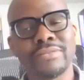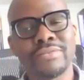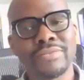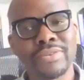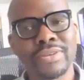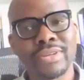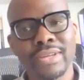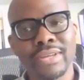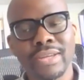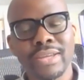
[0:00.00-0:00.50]
of
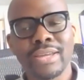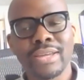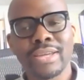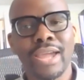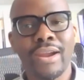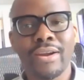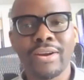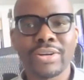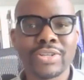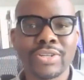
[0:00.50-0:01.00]

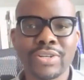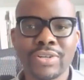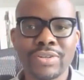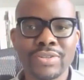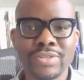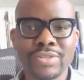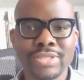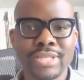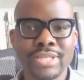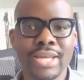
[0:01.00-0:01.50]

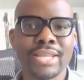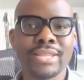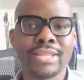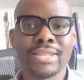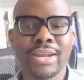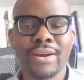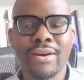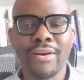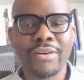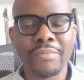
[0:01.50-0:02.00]
characters that
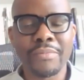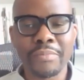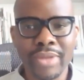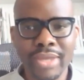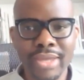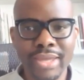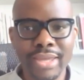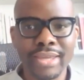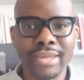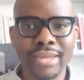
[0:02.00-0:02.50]
that aren't
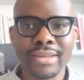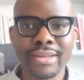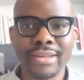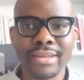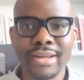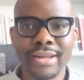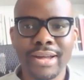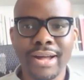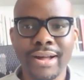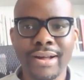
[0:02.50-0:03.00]
me
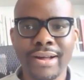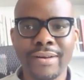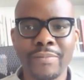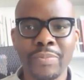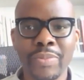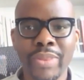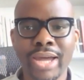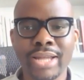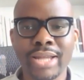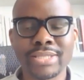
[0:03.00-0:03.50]

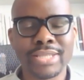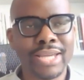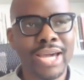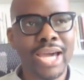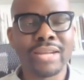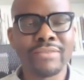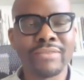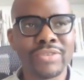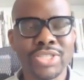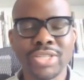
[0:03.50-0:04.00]
um, and to
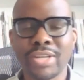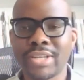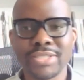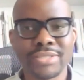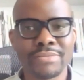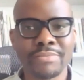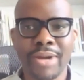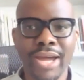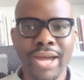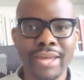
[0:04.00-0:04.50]
kind of
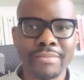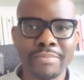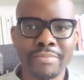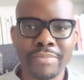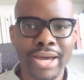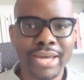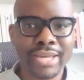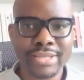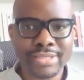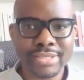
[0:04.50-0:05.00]
adjust my
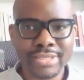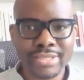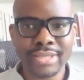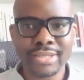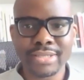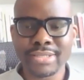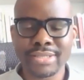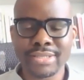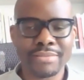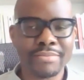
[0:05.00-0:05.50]

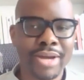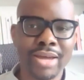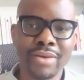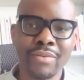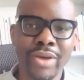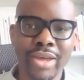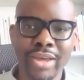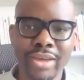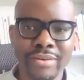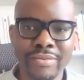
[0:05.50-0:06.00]
biases and my
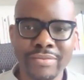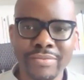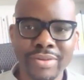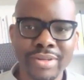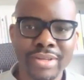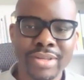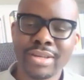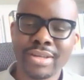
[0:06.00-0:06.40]
way of